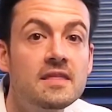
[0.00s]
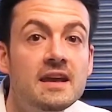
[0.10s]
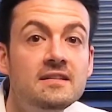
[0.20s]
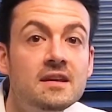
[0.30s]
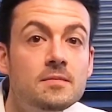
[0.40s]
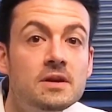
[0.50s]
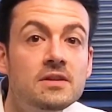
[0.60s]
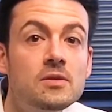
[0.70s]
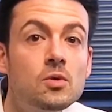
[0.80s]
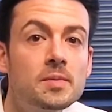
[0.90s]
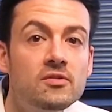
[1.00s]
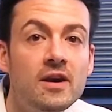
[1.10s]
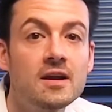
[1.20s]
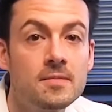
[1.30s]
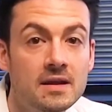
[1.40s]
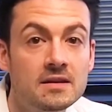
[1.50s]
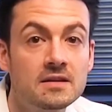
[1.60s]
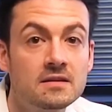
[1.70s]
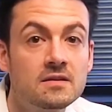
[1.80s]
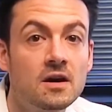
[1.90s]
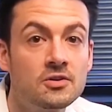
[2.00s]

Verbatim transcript: they typically will be recommended to